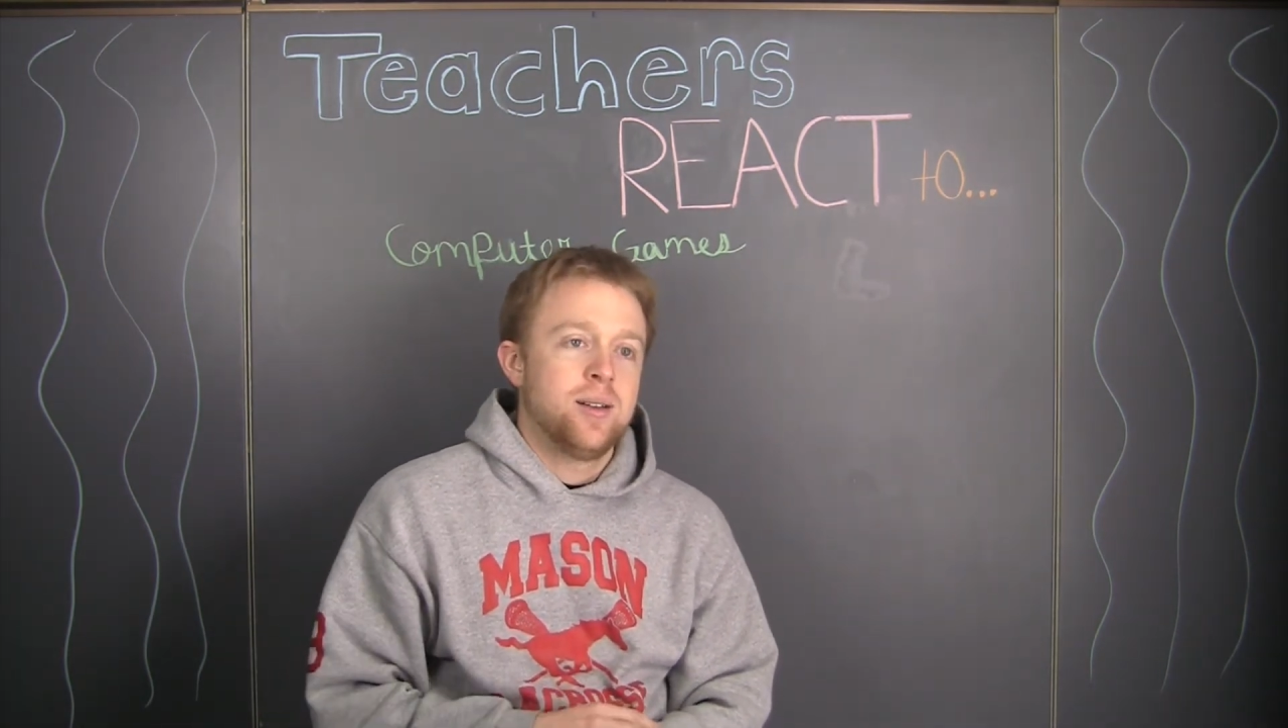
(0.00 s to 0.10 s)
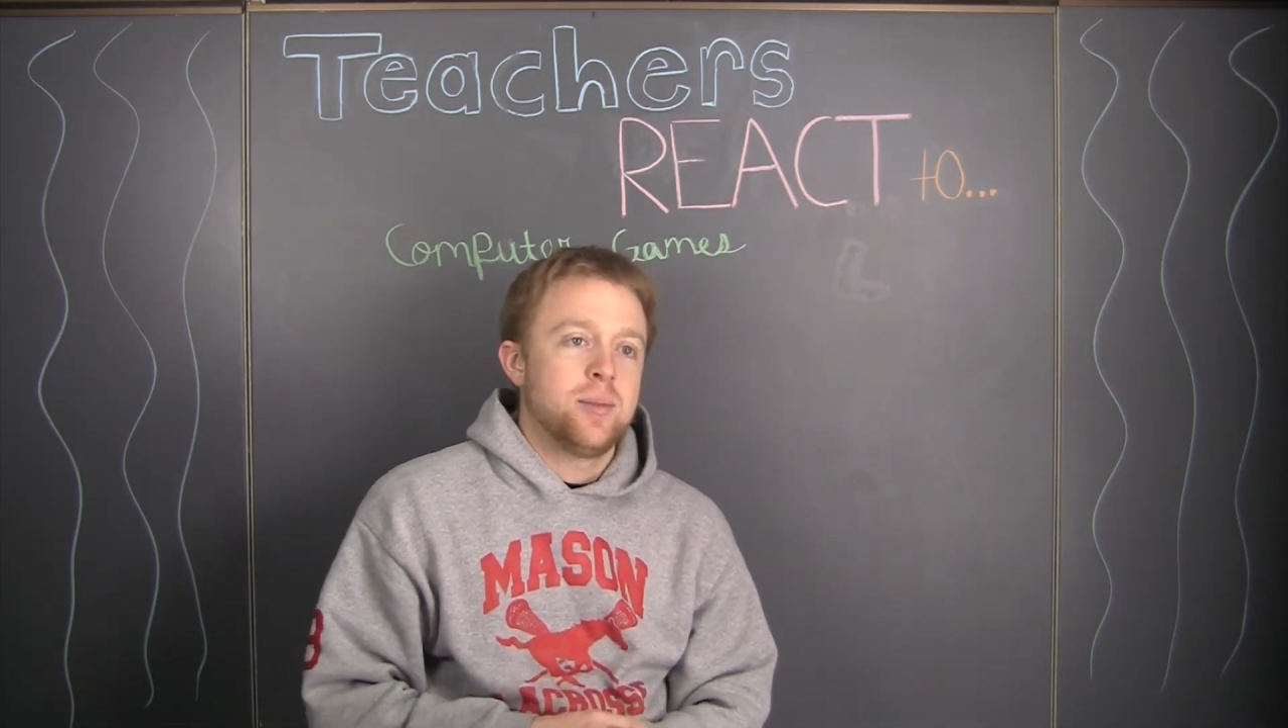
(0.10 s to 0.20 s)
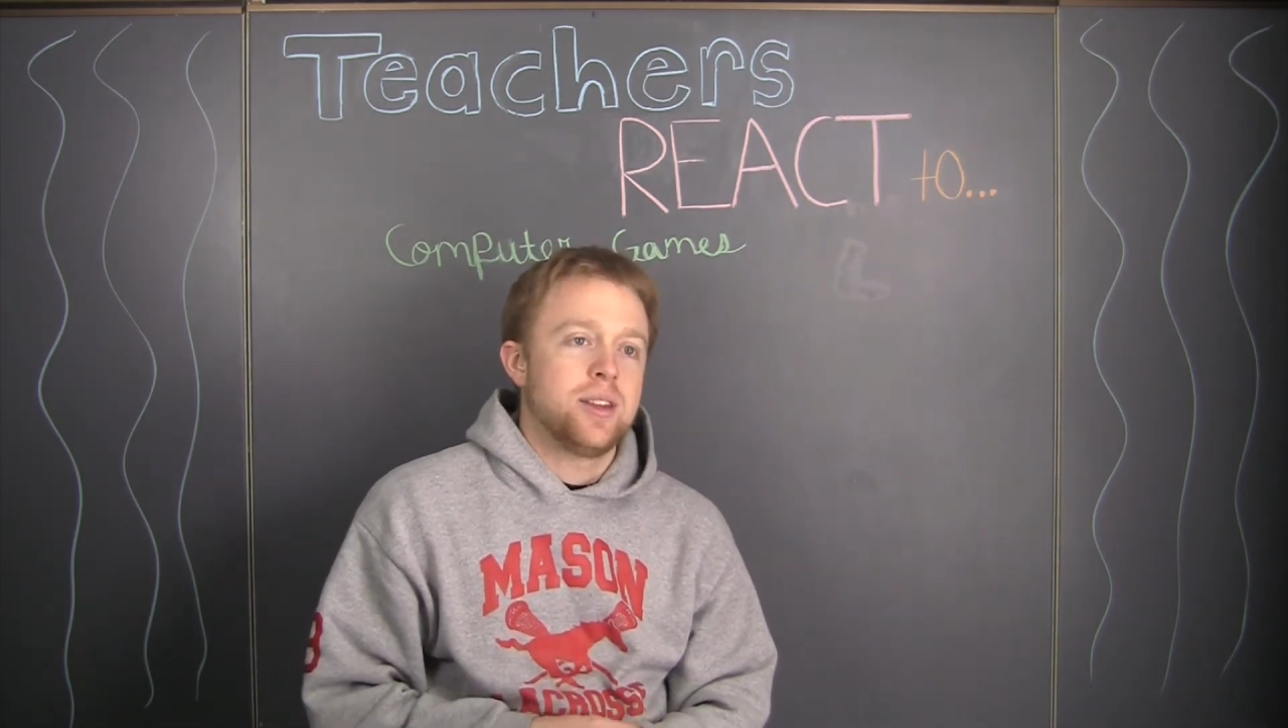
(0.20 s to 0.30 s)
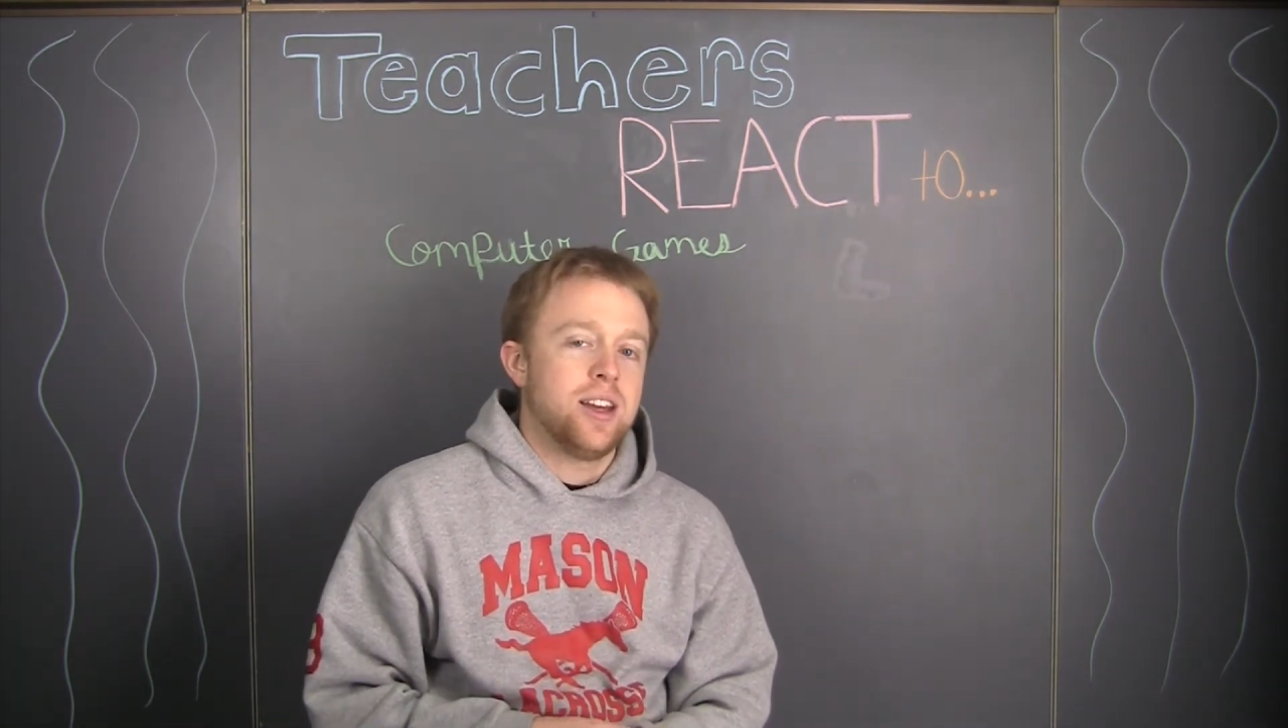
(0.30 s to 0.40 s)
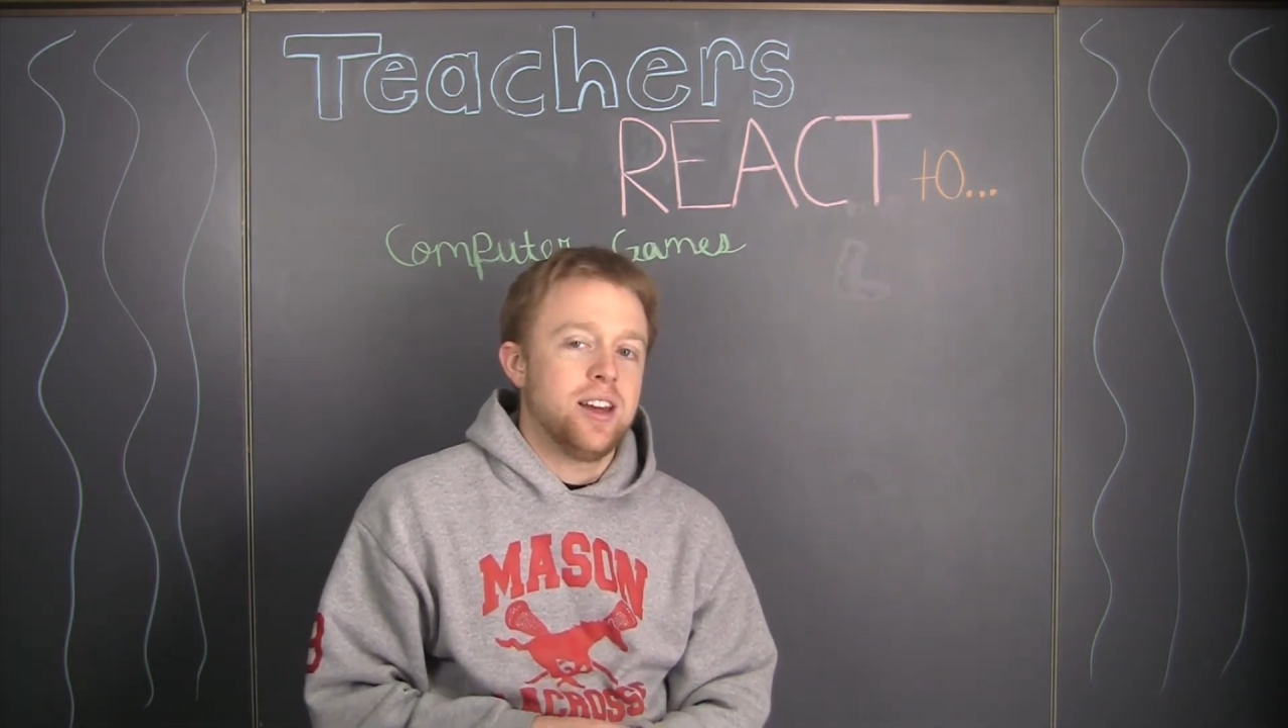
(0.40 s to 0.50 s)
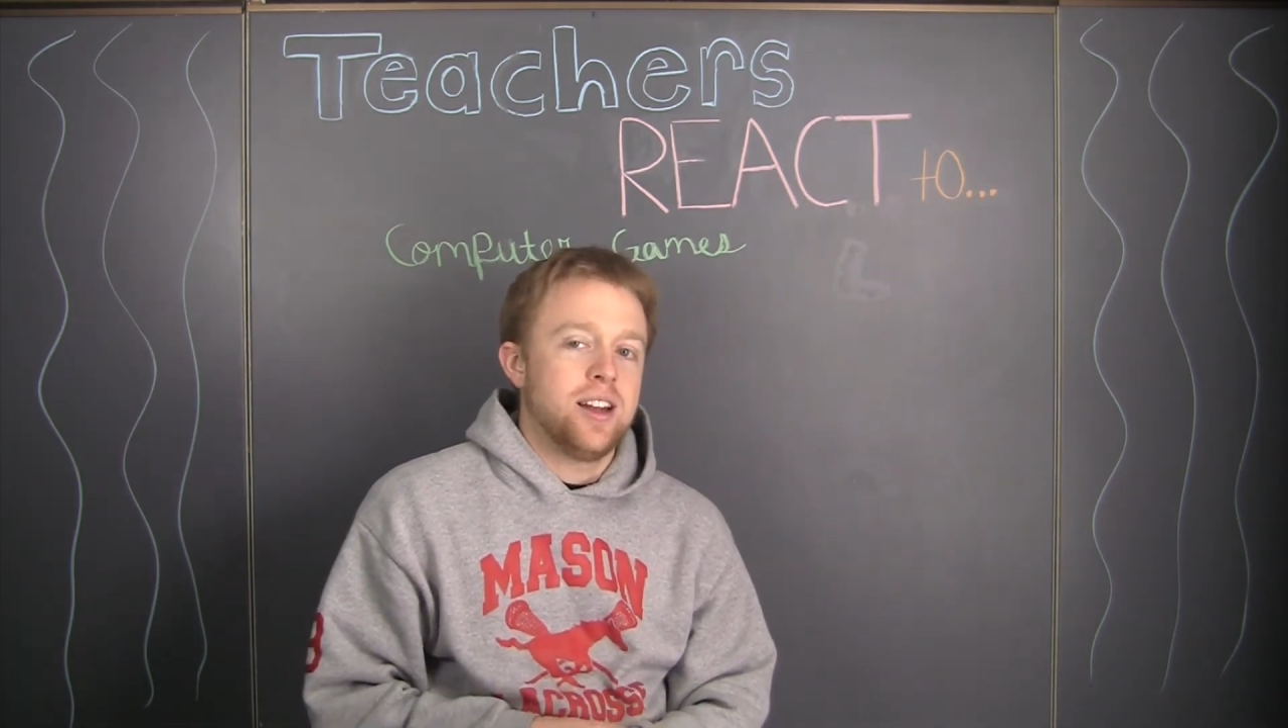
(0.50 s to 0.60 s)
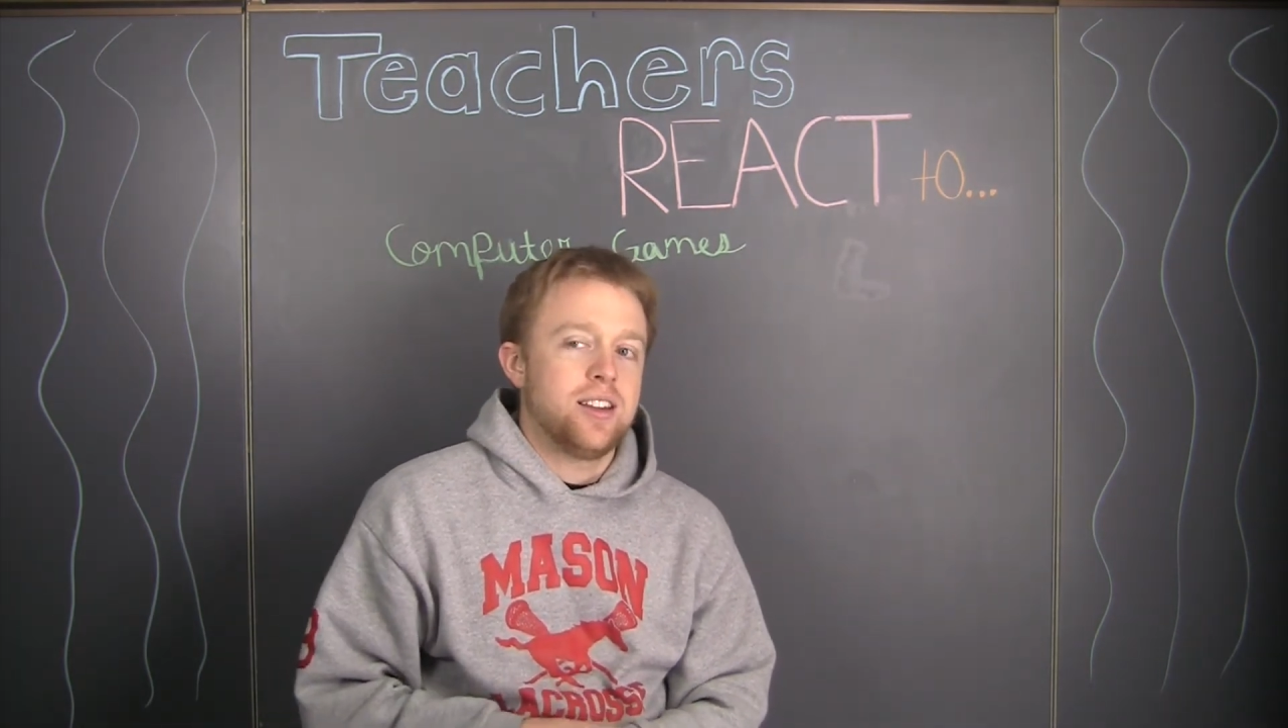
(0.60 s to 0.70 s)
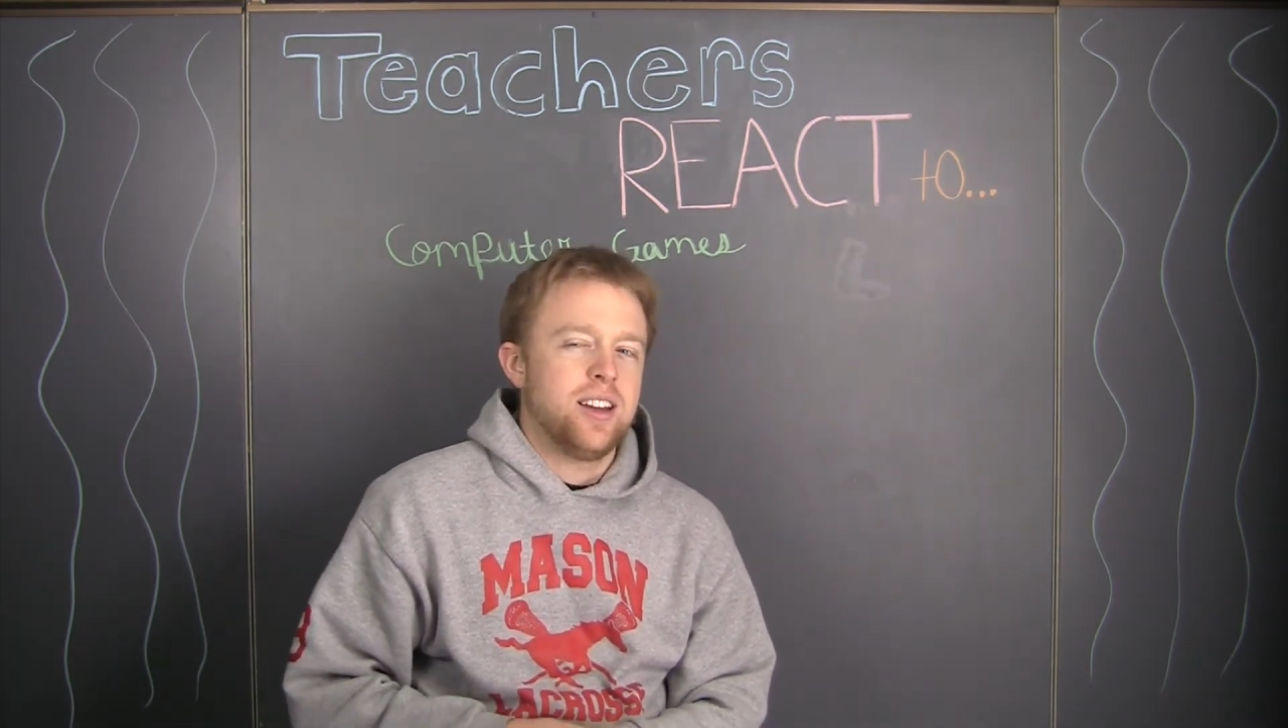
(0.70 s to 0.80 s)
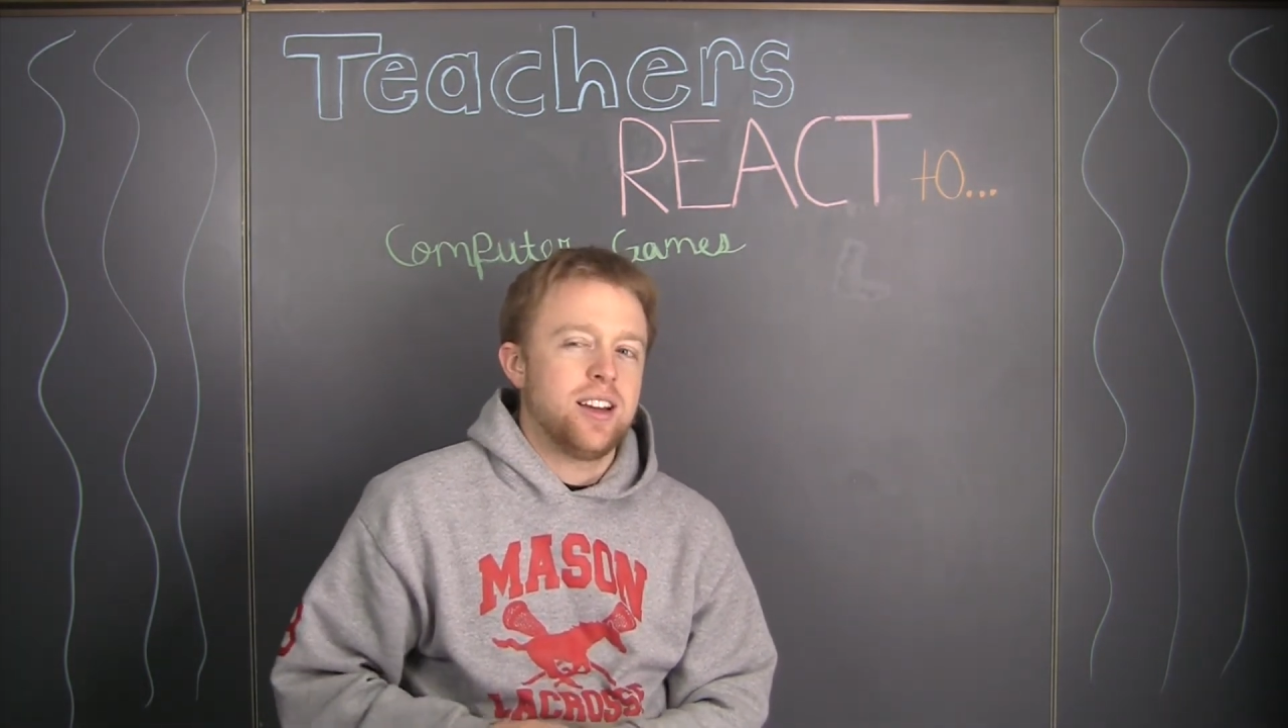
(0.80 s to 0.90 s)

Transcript: but then I think